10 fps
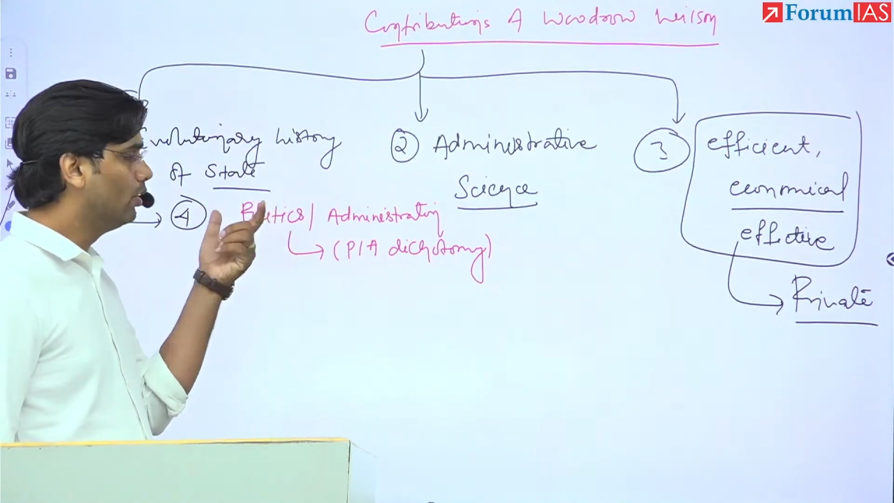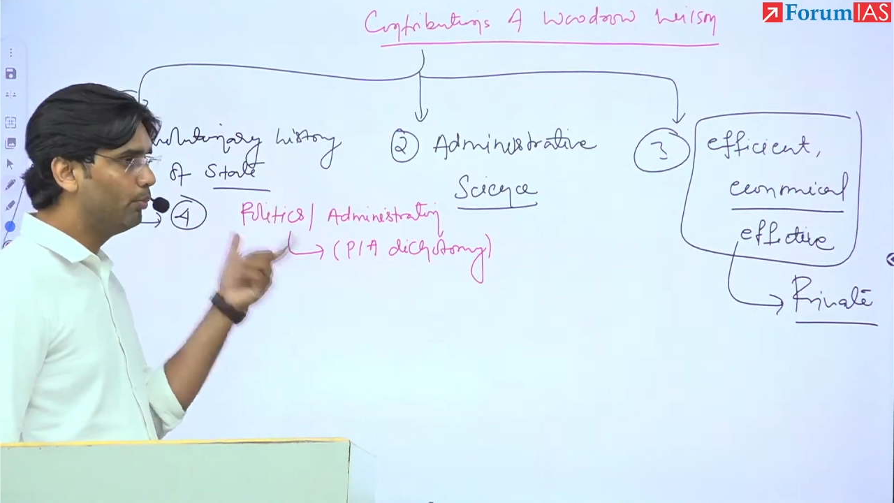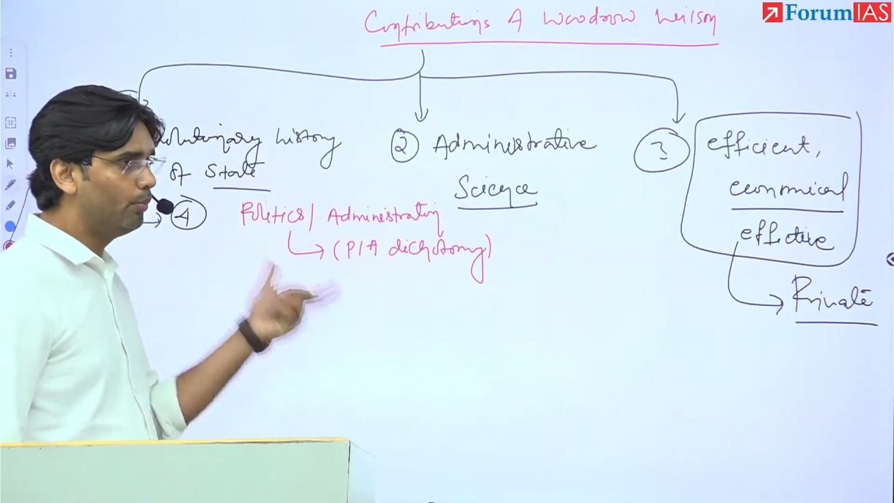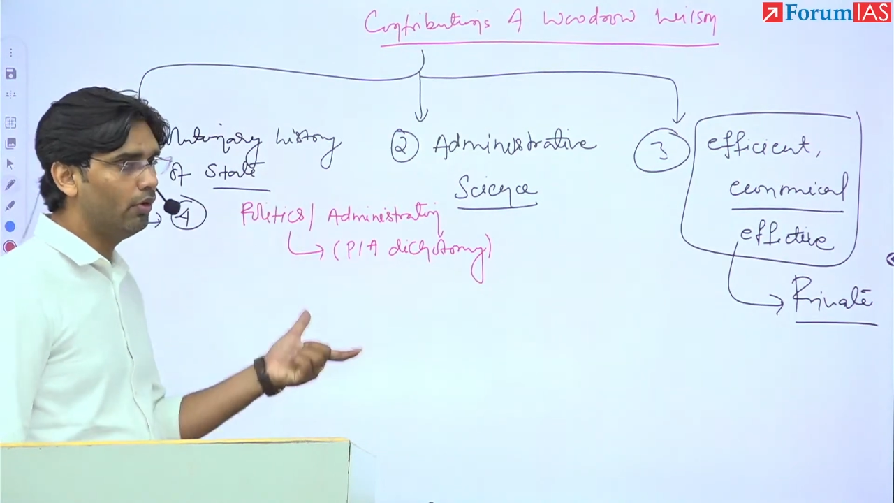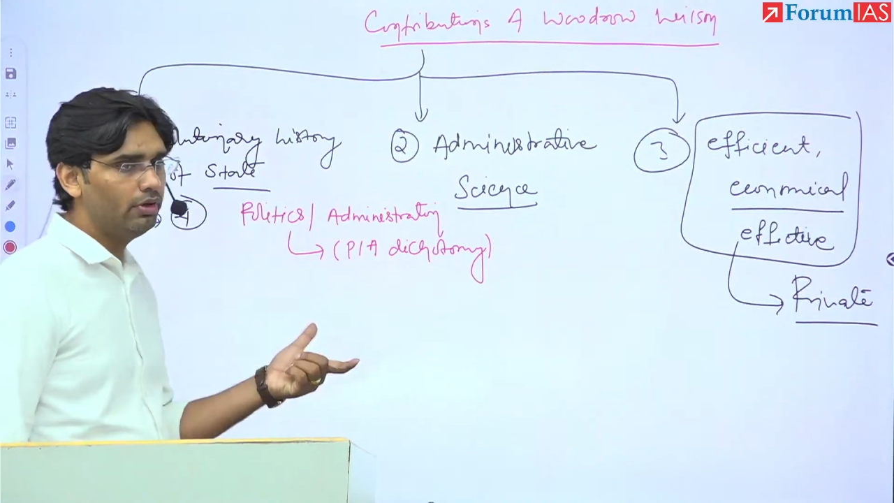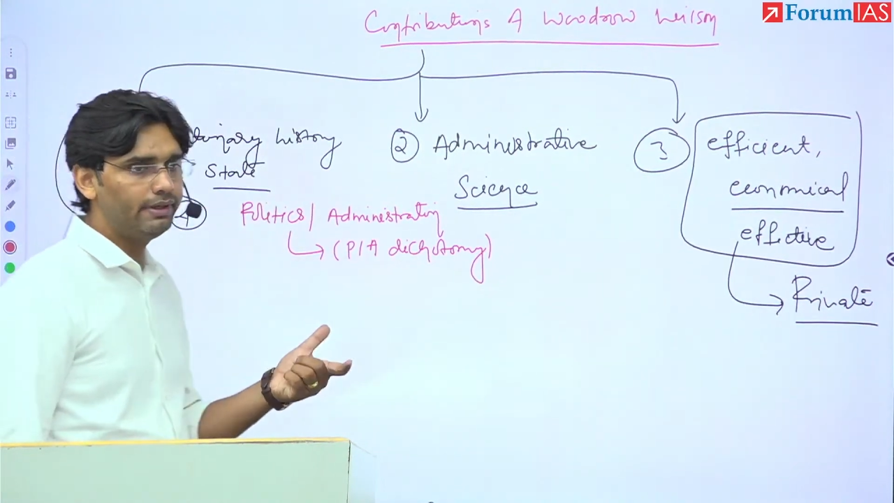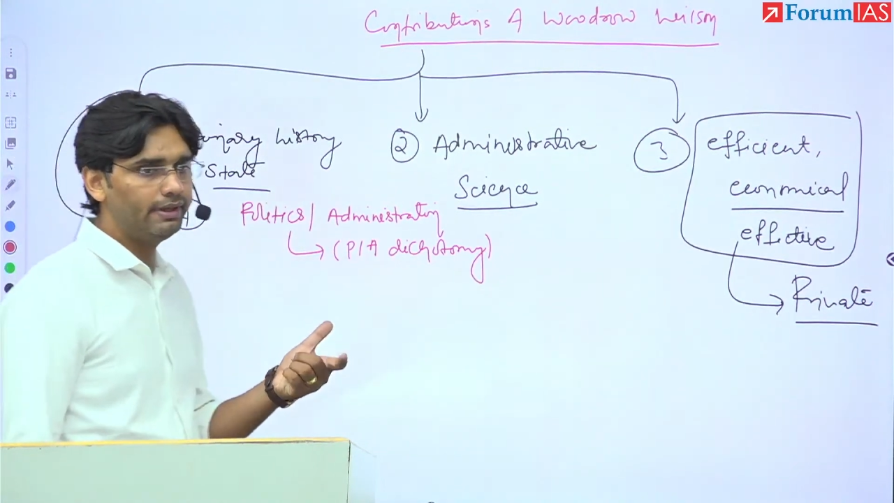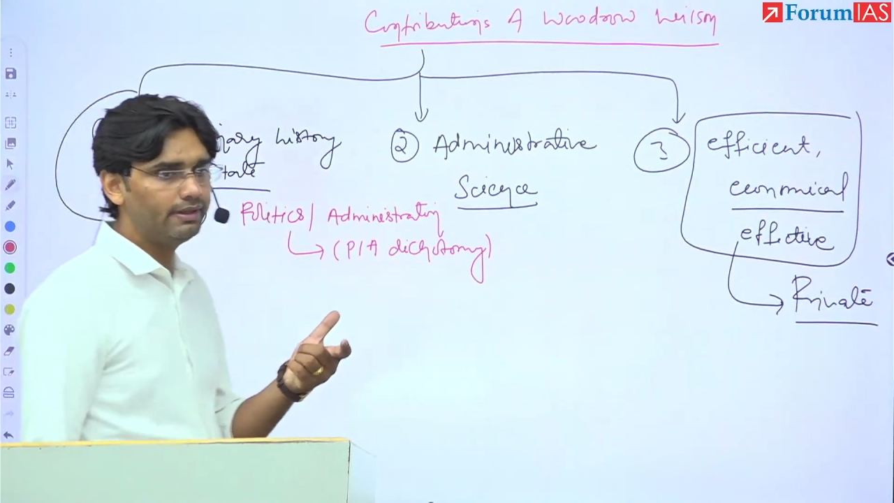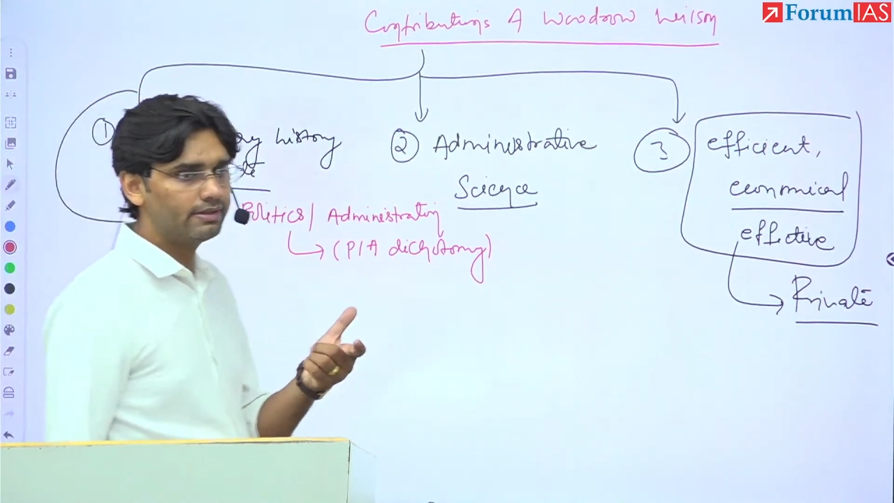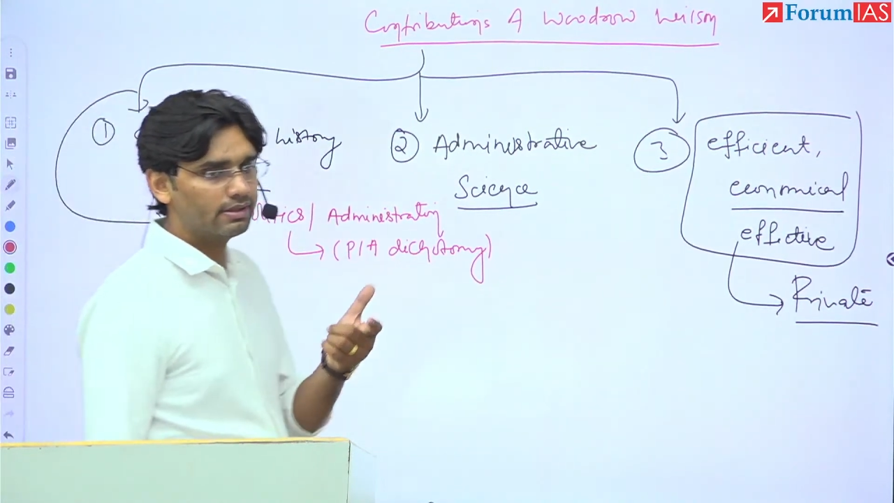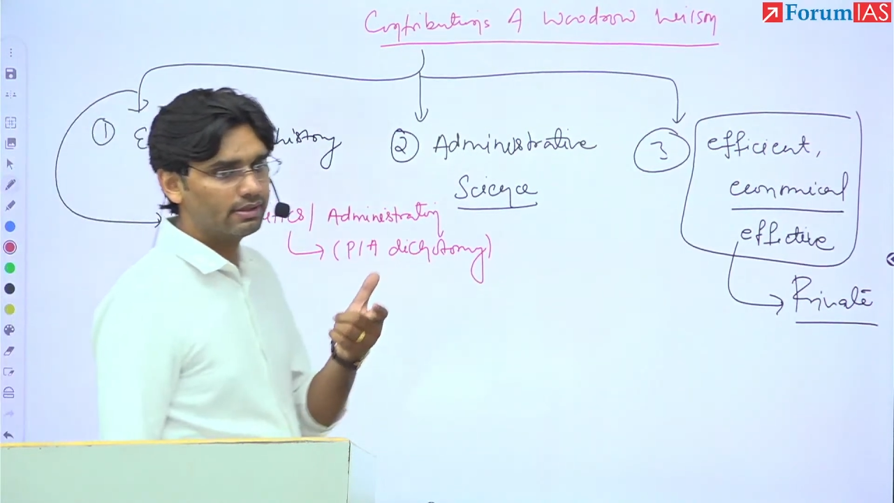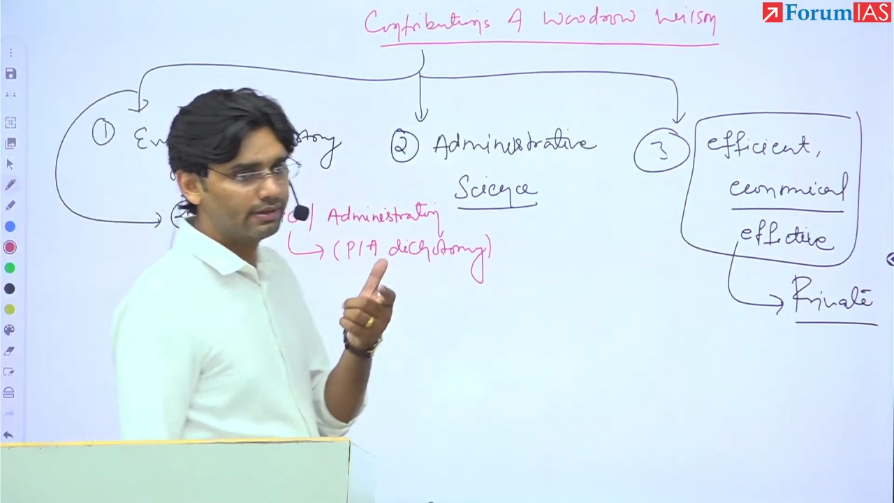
politics,